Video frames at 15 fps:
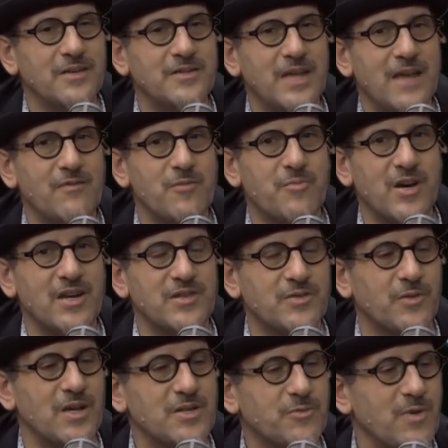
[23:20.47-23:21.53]
David Brin has is,
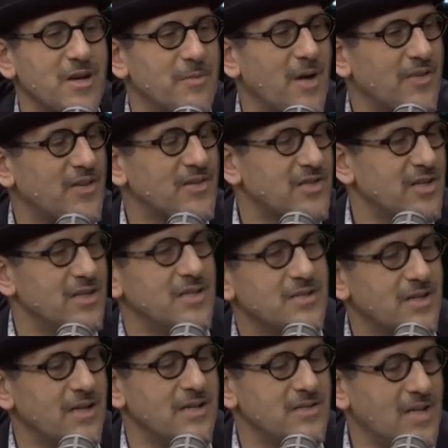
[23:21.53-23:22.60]
is written about this, and he's
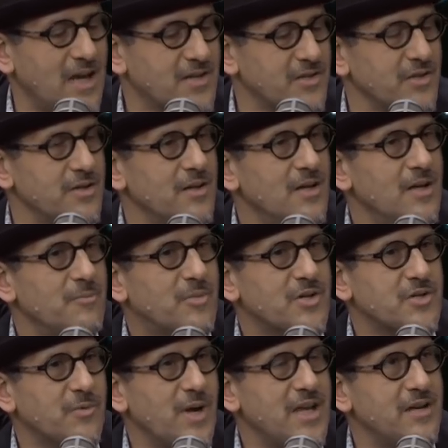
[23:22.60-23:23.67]
he's actually
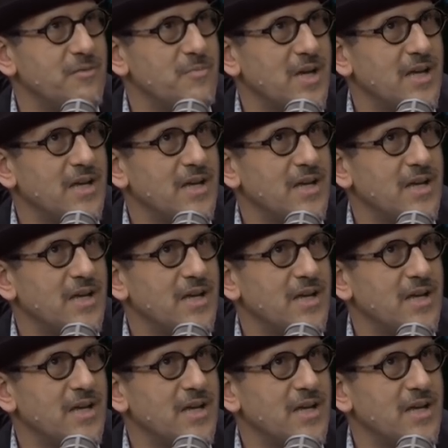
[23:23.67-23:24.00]
persuaded me